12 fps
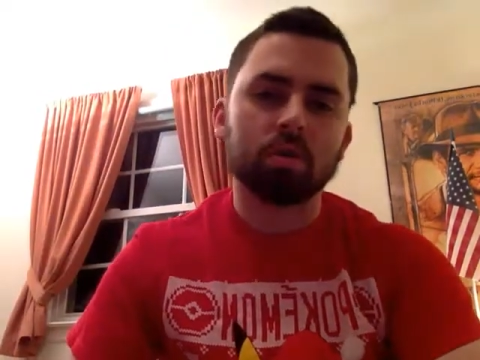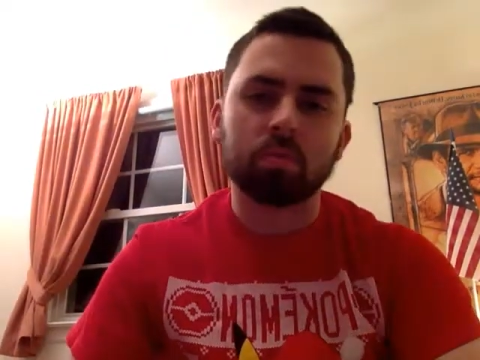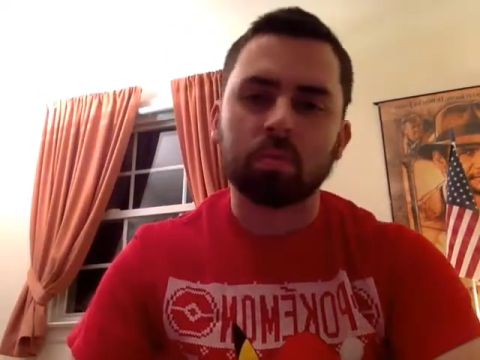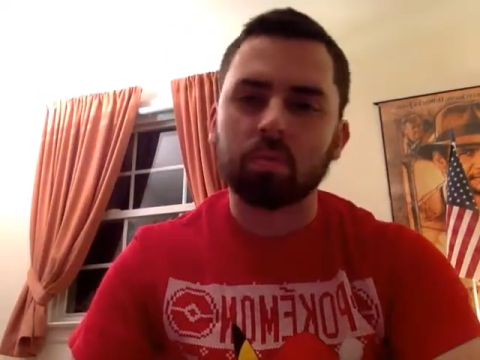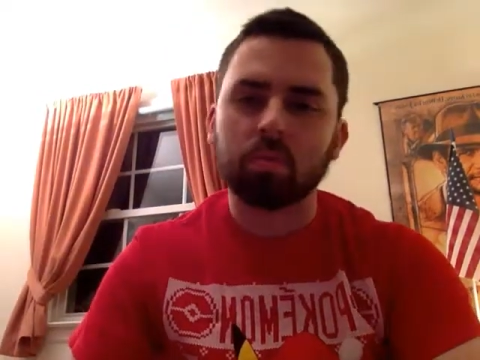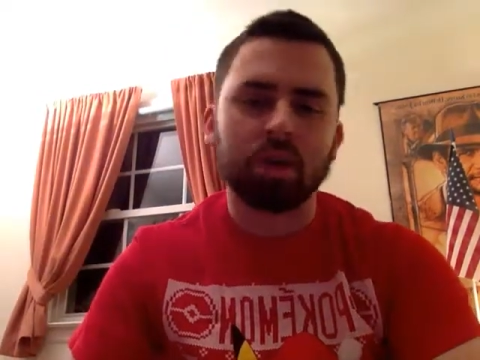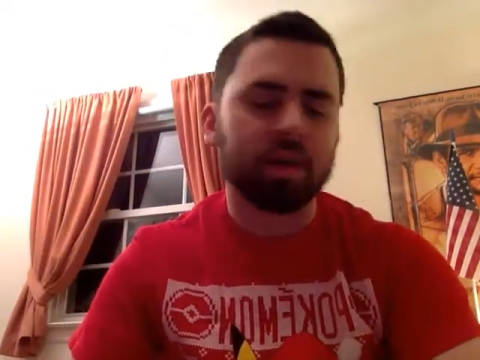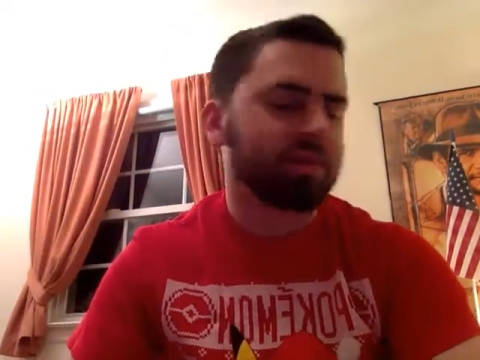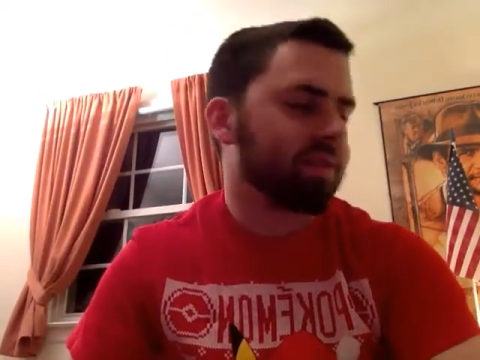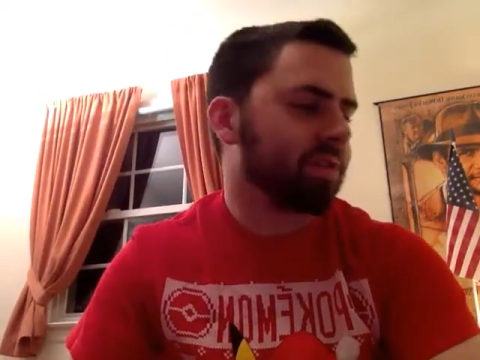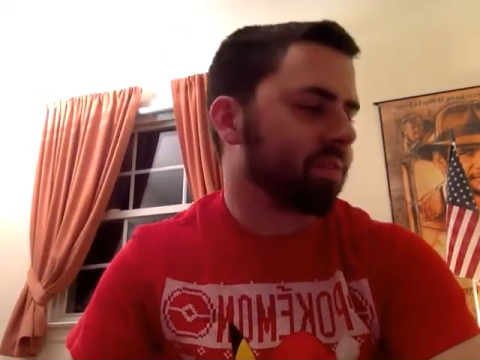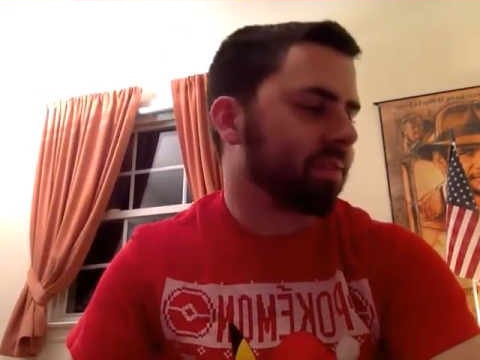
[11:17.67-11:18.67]
Maybe we'll have to
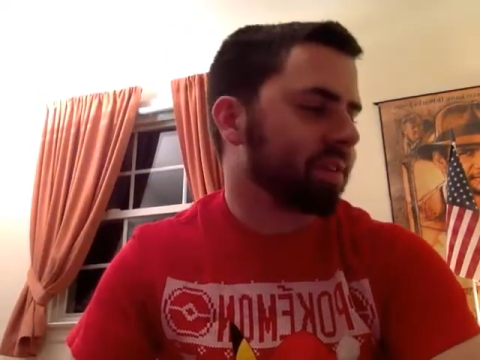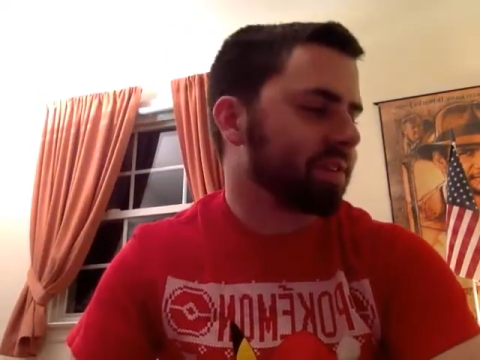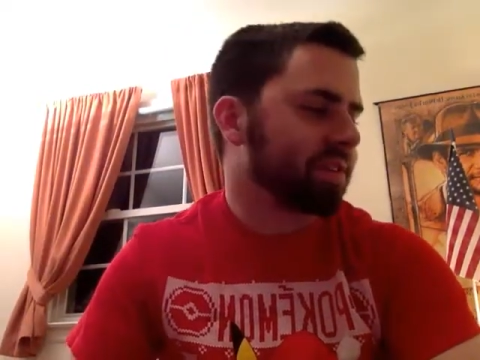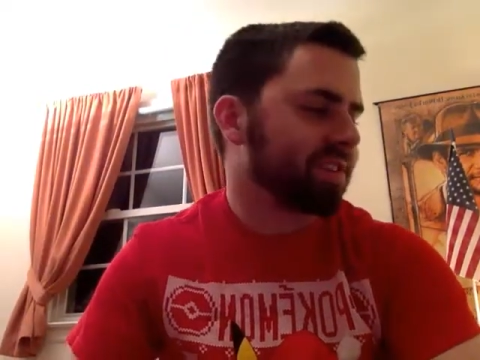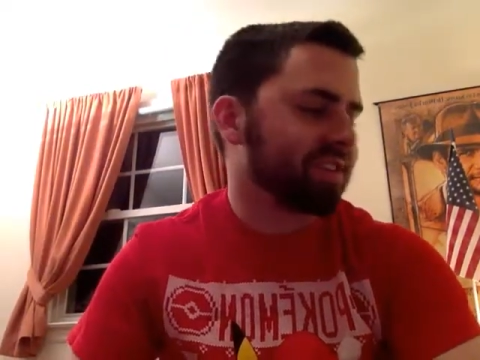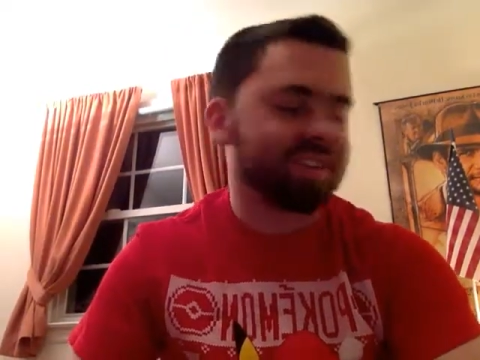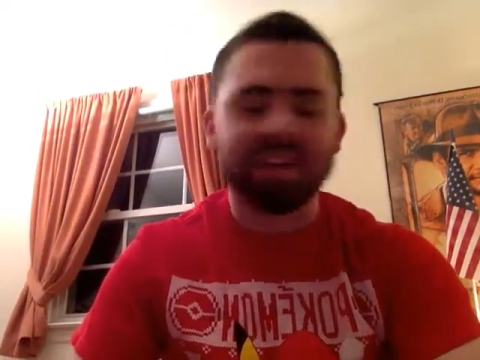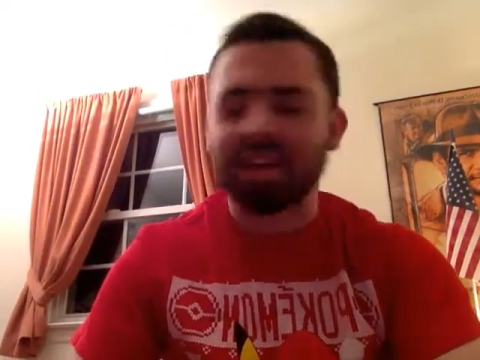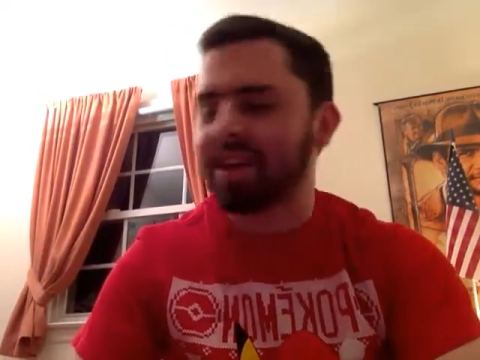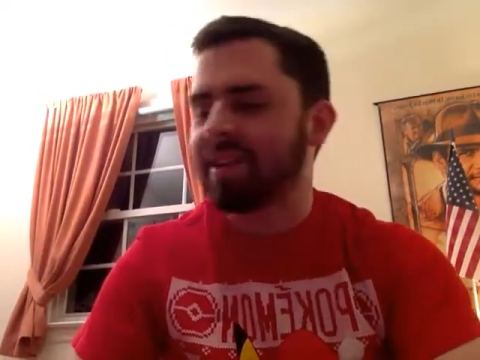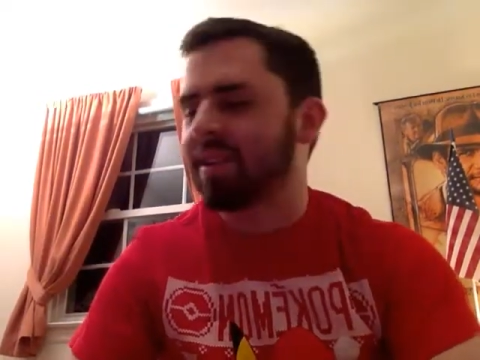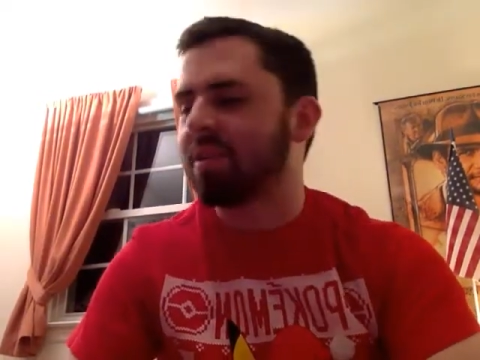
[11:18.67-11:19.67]
do one that's just that. I
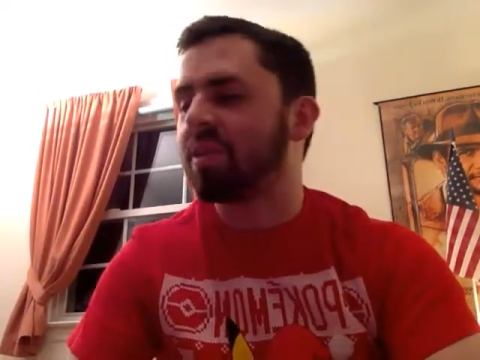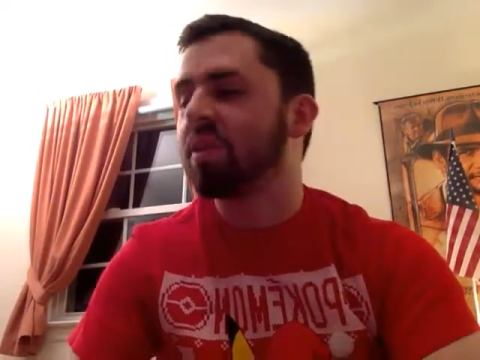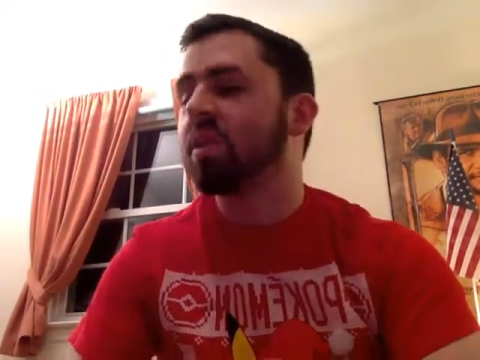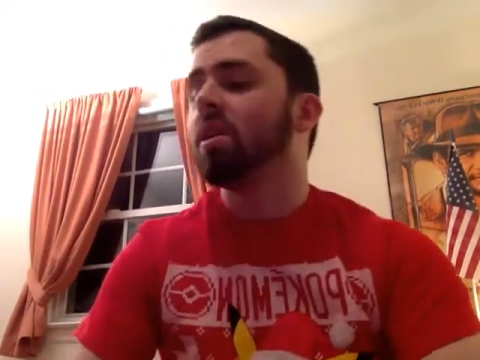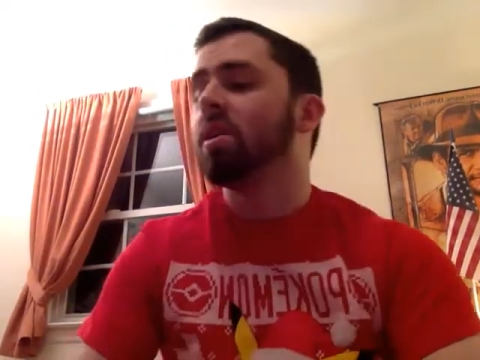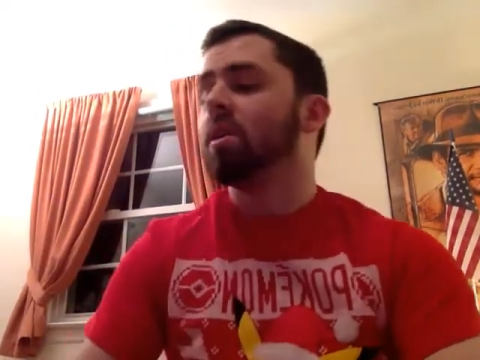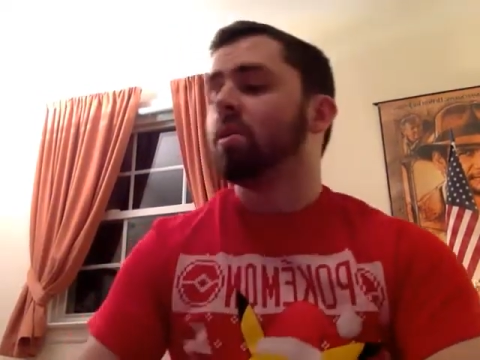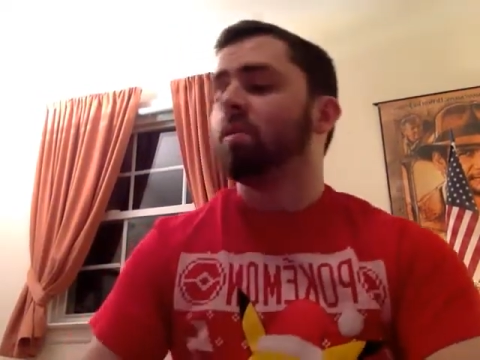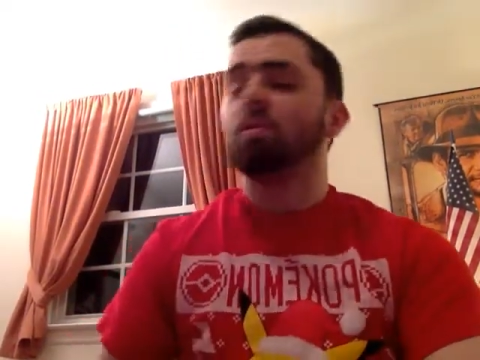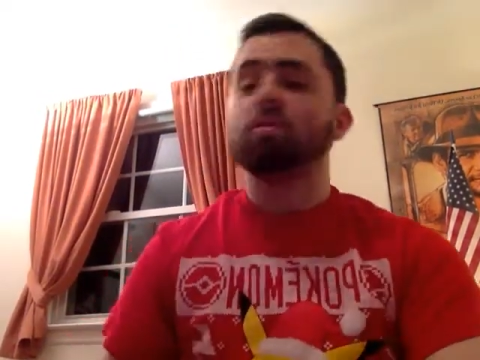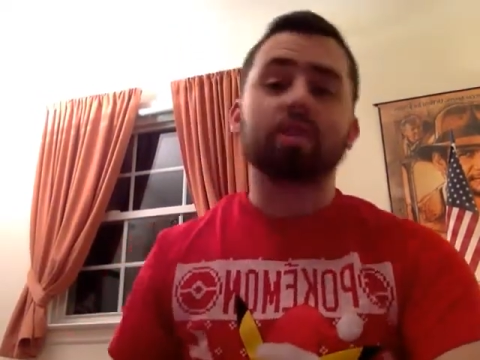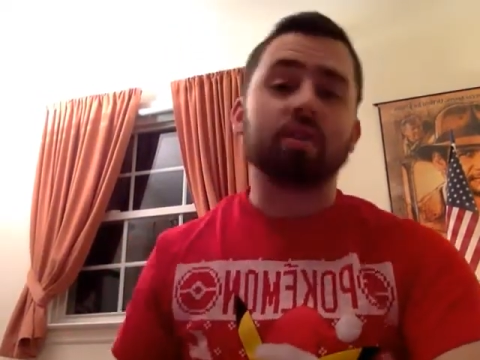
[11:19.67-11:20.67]
don't know.
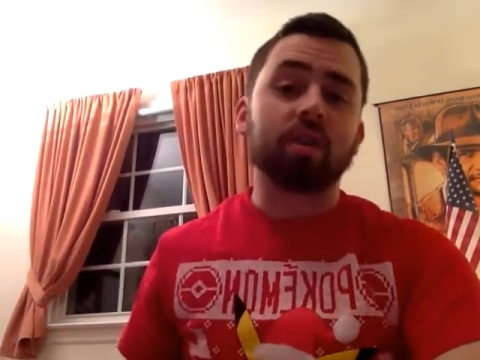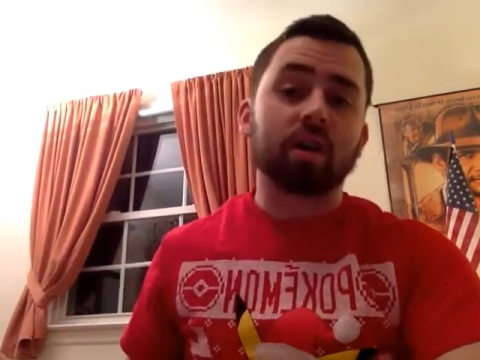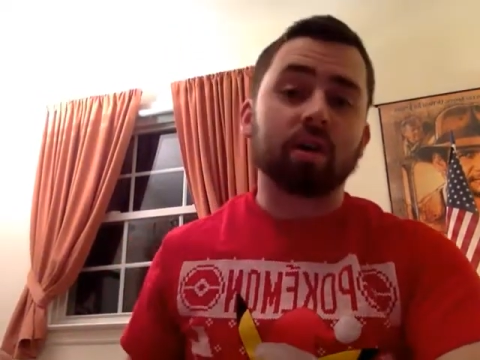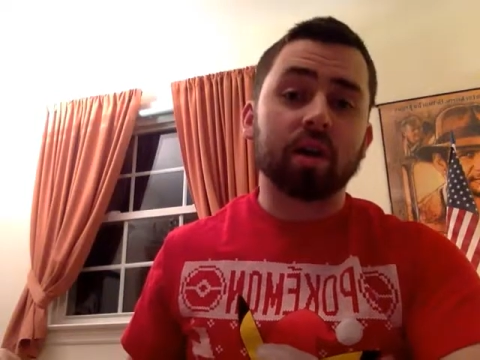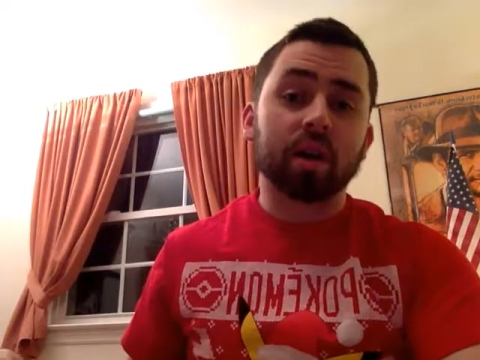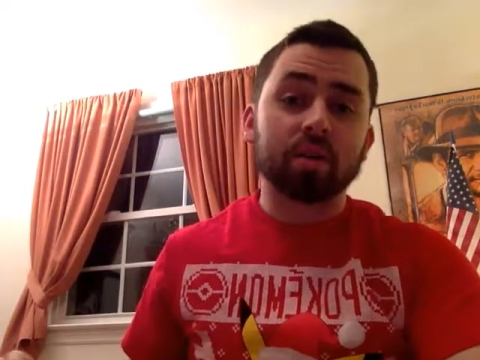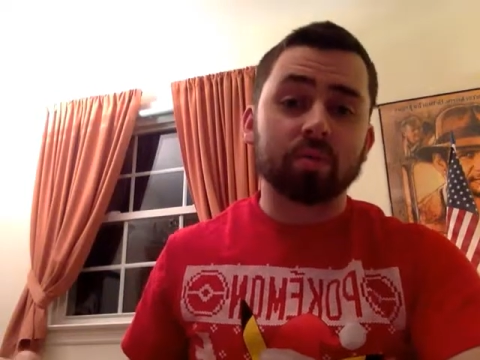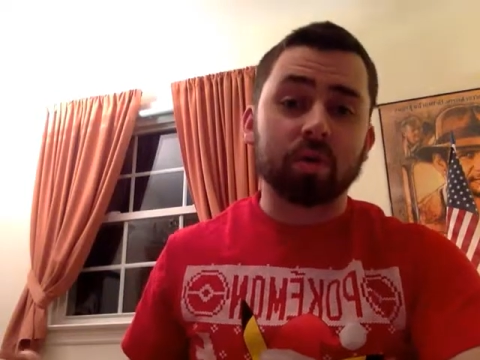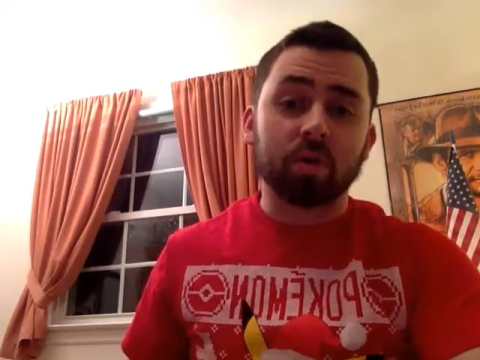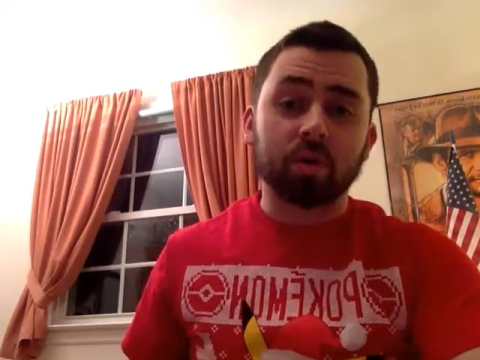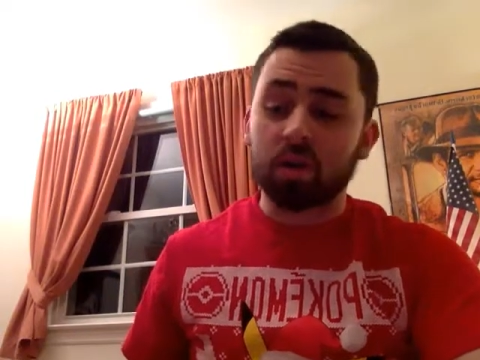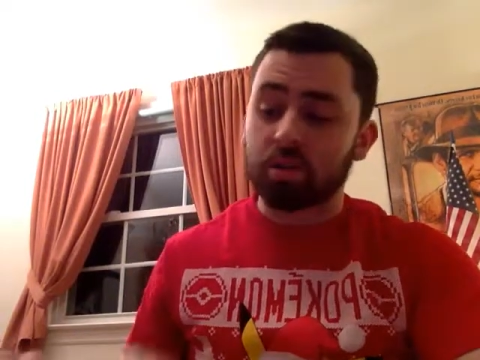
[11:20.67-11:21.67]
We'll figure it out as we
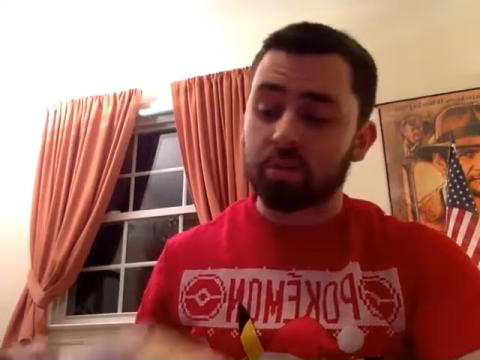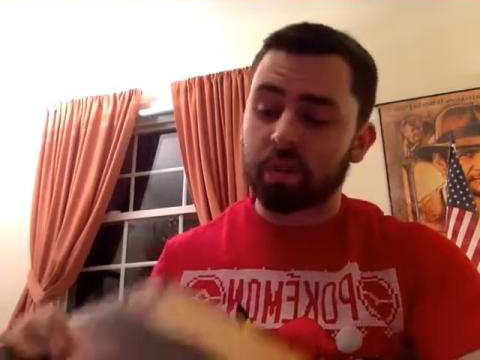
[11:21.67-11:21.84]
go along.